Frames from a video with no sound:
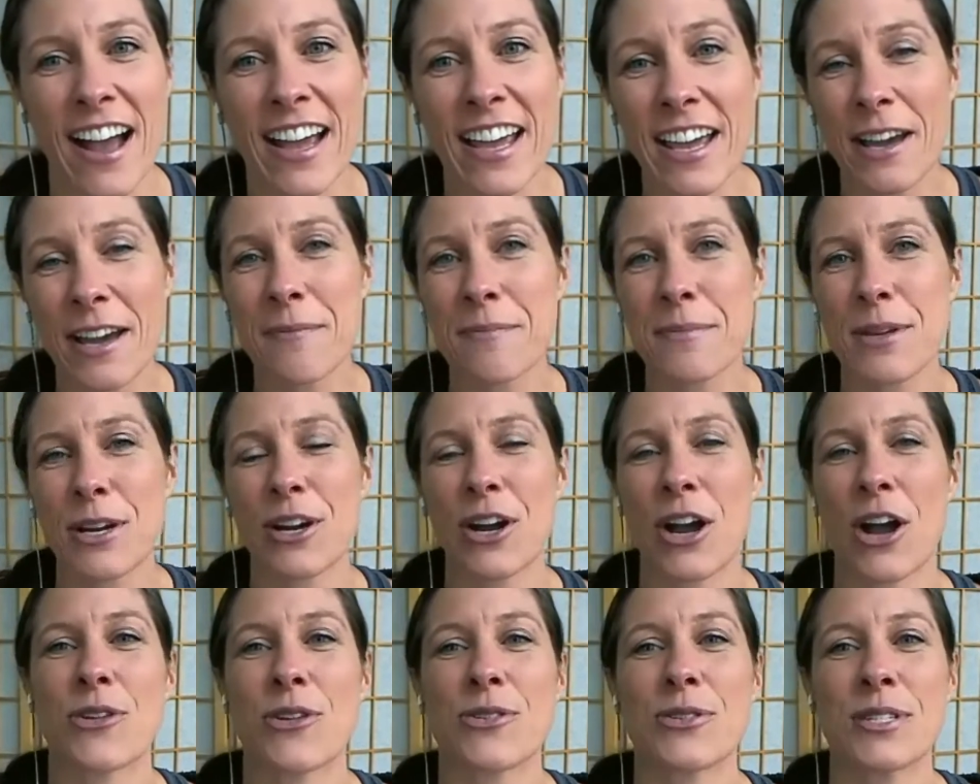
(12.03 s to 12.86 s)
I am
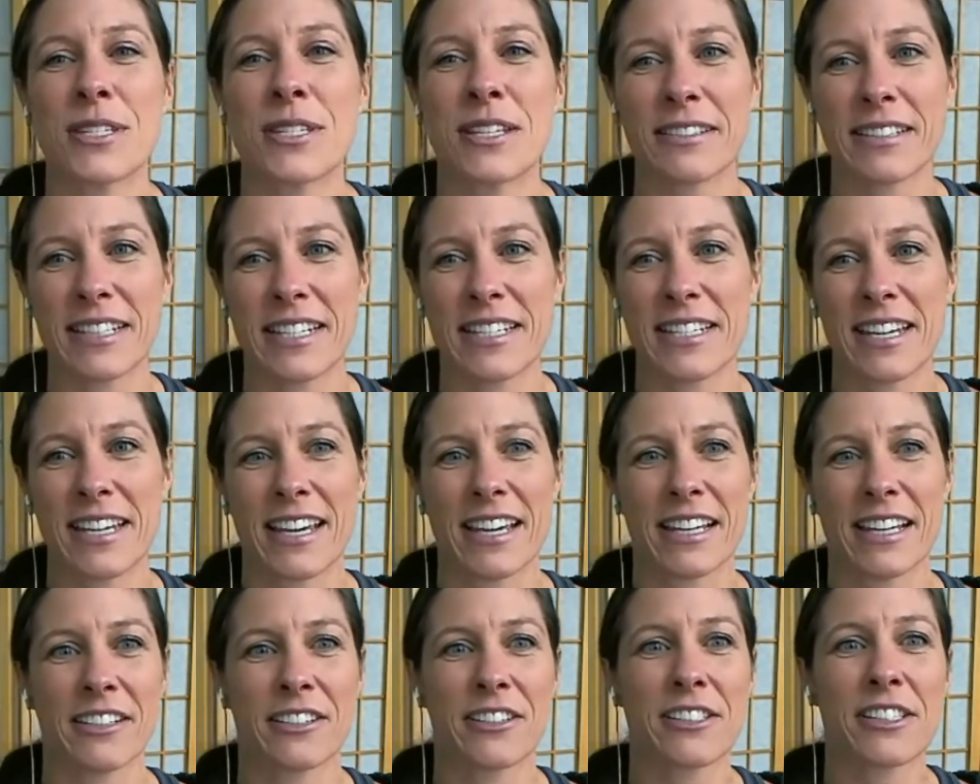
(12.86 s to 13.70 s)
your host,
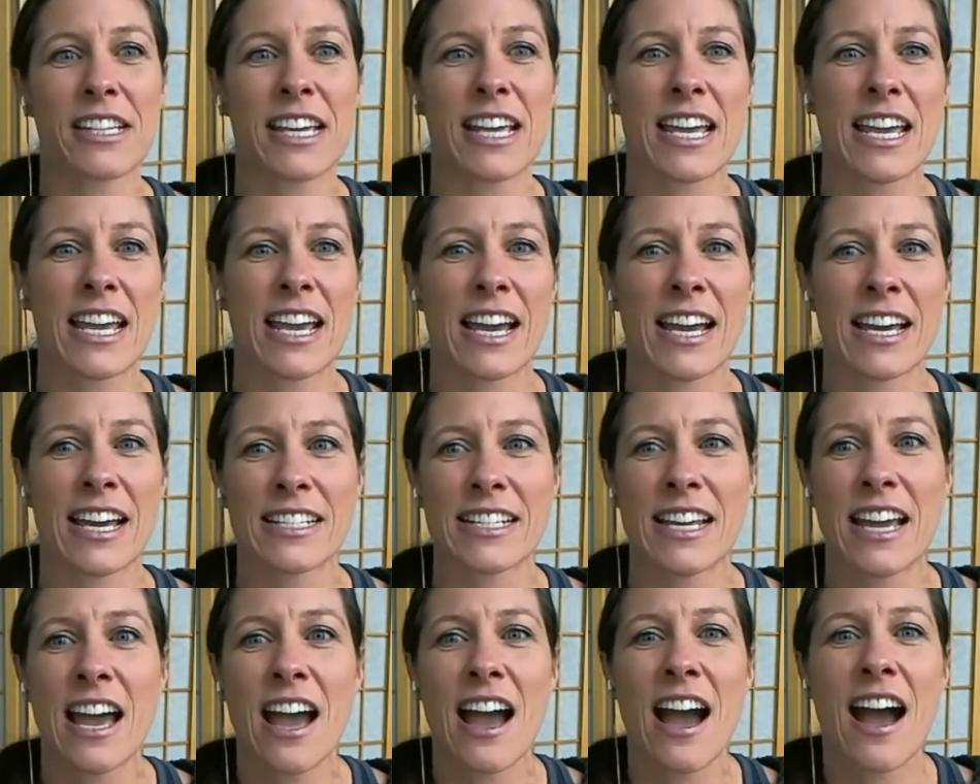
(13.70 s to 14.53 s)
Lisa Ingalls,
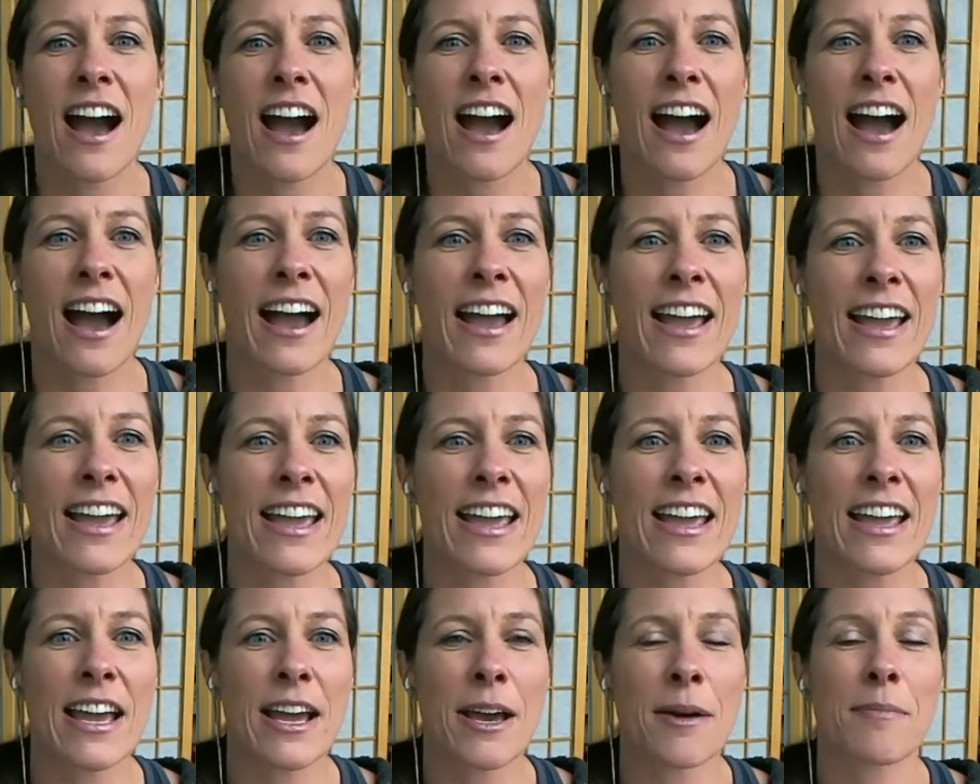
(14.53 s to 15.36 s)
and I
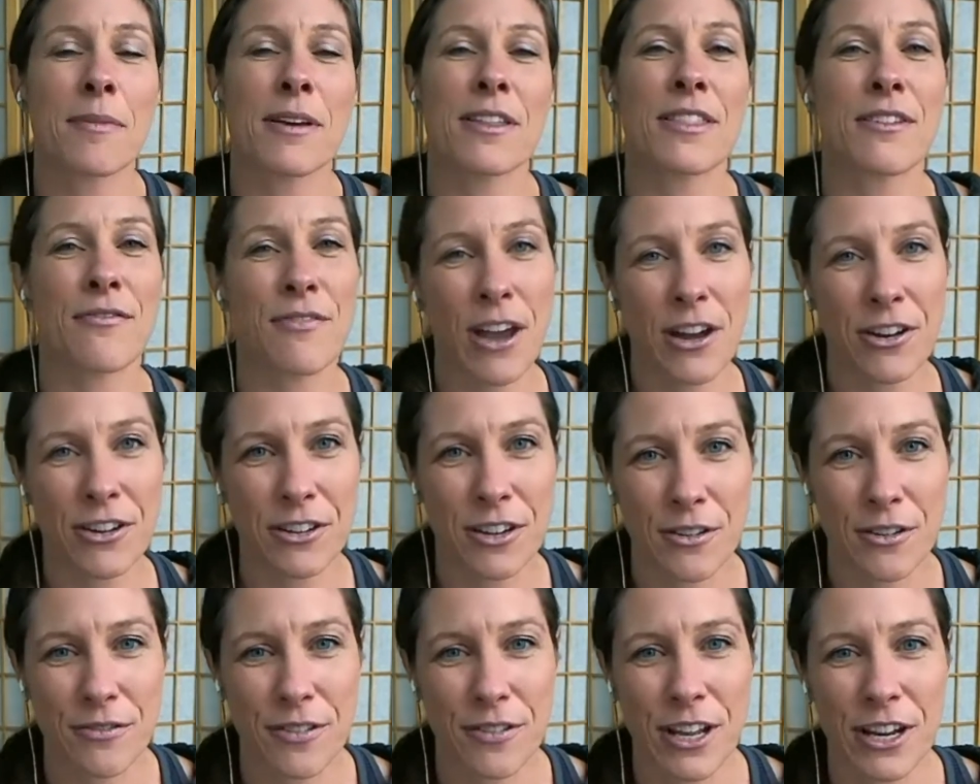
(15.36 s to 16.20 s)
am the
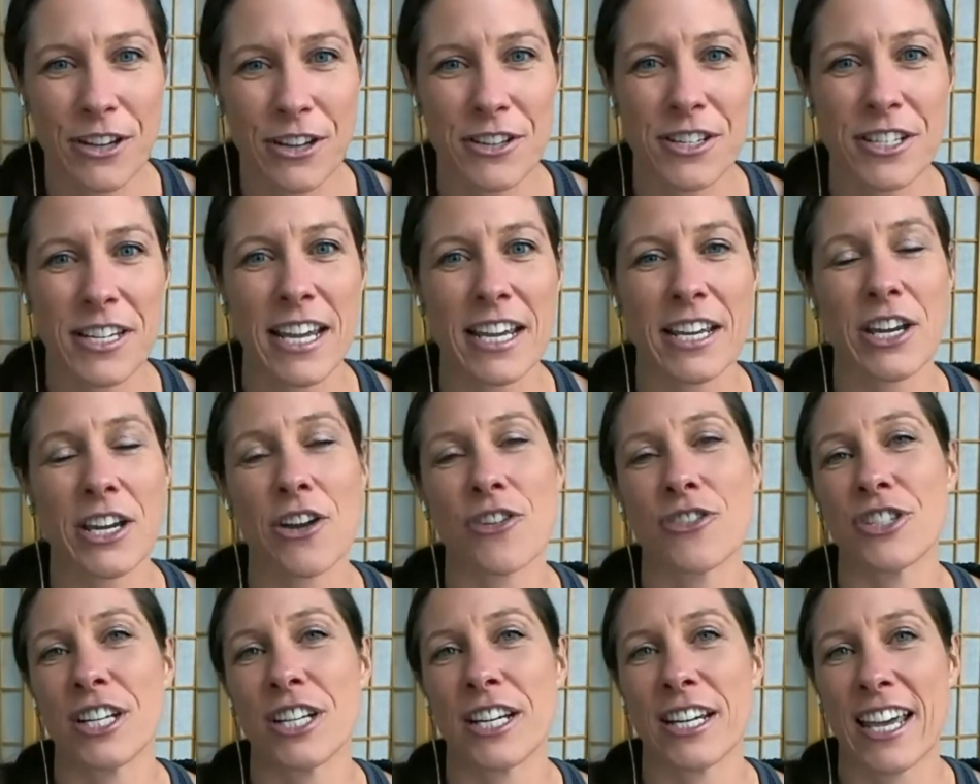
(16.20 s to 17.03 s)
founder of Interstate
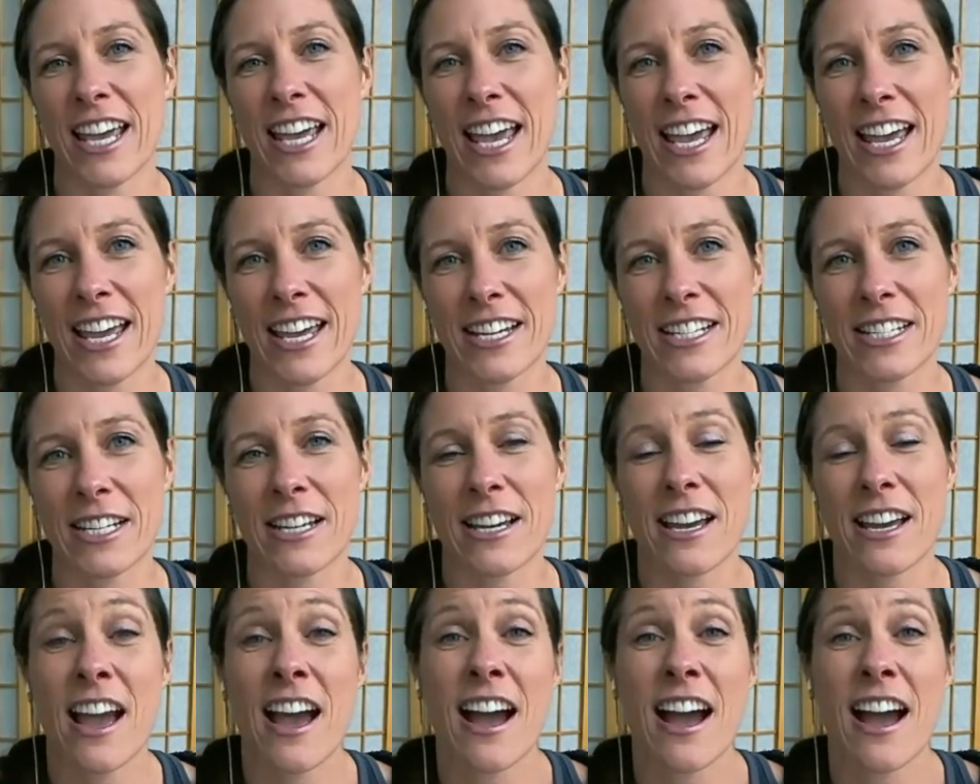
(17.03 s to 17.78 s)
Coaching, and